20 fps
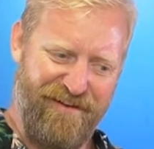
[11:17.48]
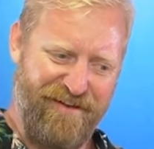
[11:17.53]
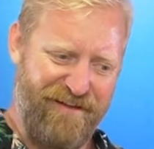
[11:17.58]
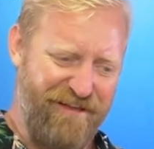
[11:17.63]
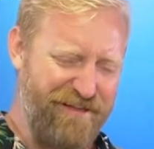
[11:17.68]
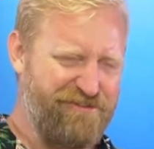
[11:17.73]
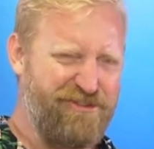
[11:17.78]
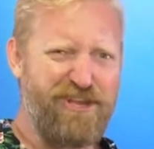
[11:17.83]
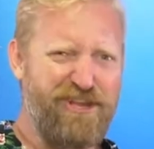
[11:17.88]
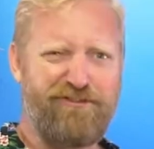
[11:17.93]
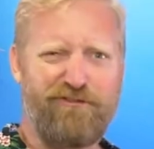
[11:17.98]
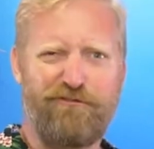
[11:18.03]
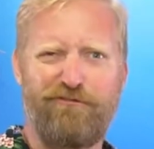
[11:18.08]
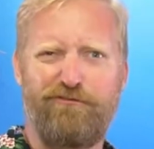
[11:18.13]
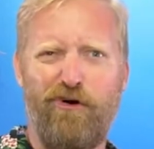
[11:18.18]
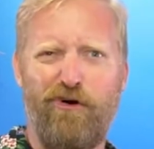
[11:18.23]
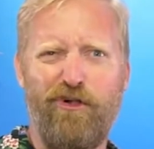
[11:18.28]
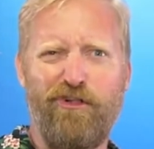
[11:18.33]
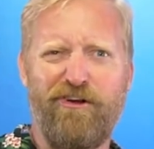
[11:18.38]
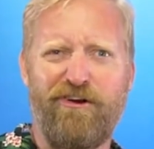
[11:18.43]
It's just
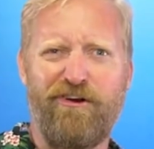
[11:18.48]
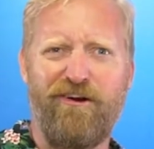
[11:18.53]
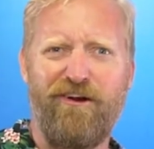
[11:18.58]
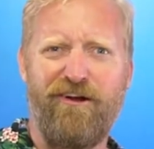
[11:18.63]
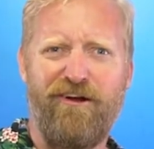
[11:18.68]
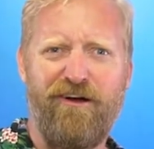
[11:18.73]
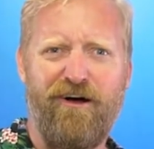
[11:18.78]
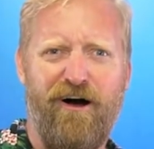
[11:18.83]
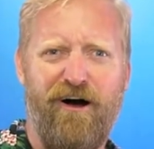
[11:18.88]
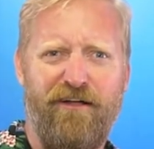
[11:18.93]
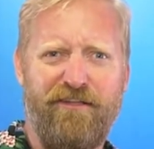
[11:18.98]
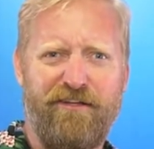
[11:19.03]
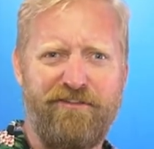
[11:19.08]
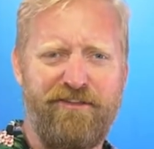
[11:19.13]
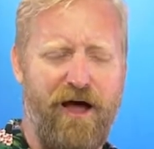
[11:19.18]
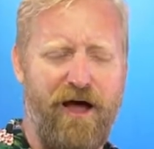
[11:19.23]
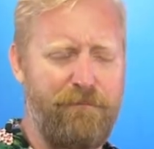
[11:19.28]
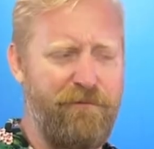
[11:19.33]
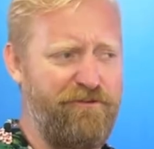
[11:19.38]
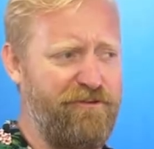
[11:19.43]
fuller on the
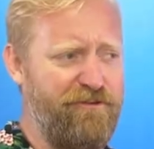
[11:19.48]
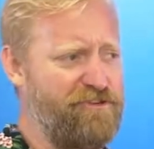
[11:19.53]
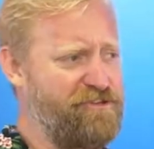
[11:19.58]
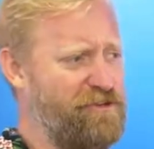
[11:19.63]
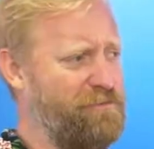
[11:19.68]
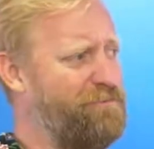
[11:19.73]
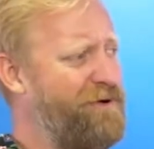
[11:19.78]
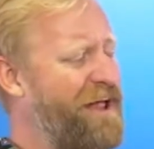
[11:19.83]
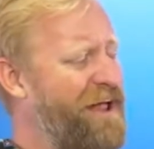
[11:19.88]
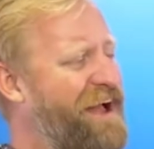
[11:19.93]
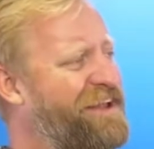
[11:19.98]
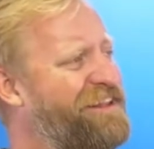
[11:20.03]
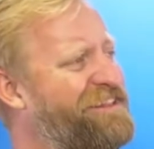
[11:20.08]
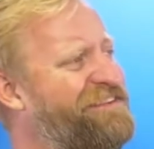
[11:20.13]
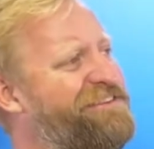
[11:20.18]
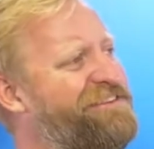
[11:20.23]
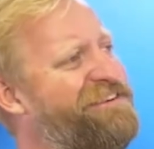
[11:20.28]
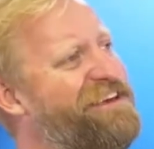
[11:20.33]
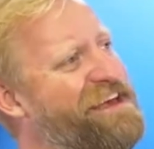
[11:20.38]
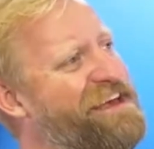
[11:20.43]
top position, but I could
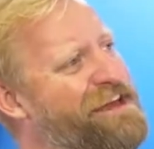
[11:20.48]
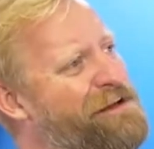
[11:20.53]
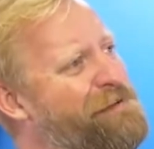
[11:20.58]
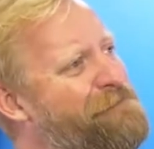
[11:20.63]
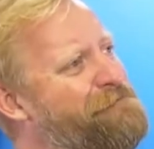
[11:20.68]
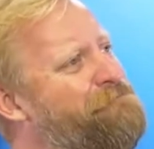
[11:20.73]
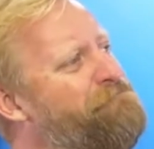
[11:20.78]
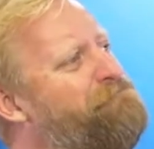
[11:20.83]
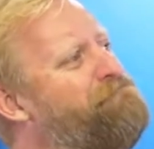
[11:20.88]
see